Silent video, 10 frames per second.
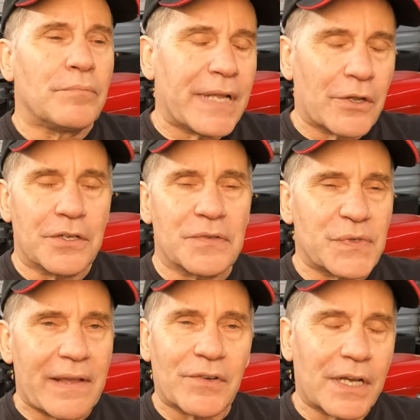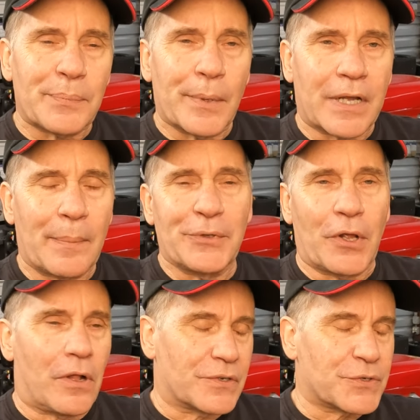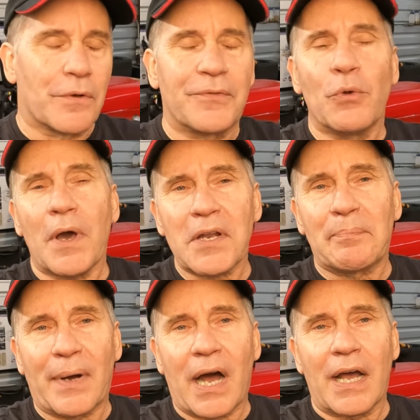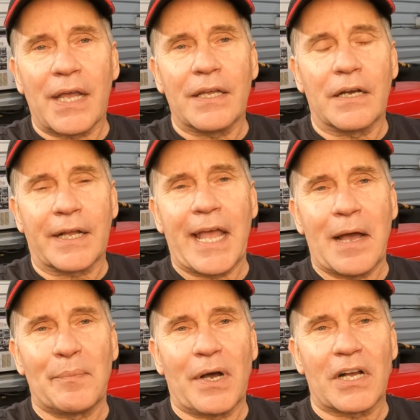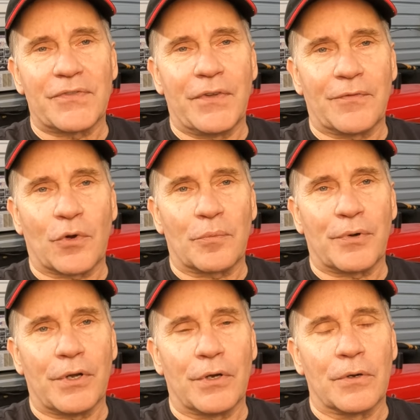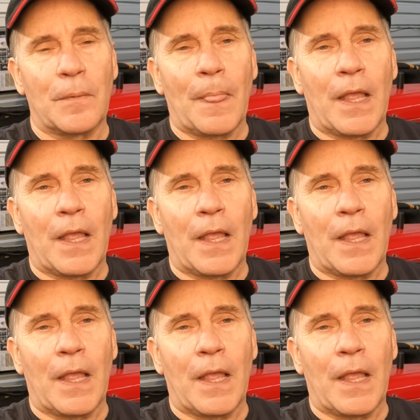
Now, you can save a couple dollars. So if you want to buy a Cambox V4 Pro,